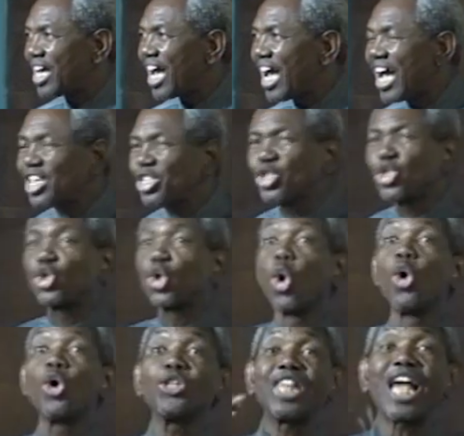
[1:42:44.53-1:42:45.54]

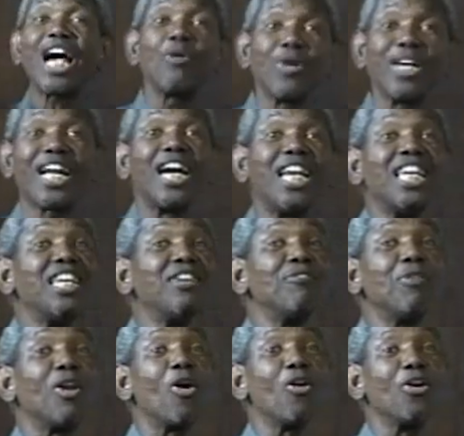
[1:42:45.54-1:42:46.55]
So that we can live
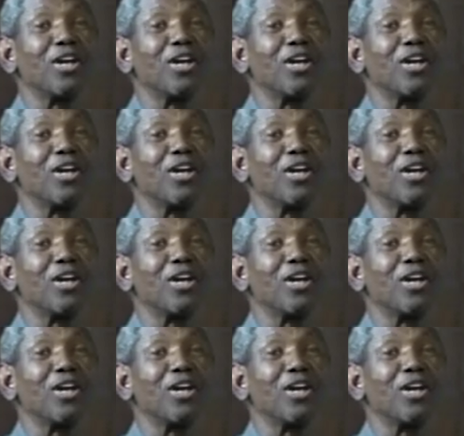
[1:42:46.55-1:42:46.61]
long.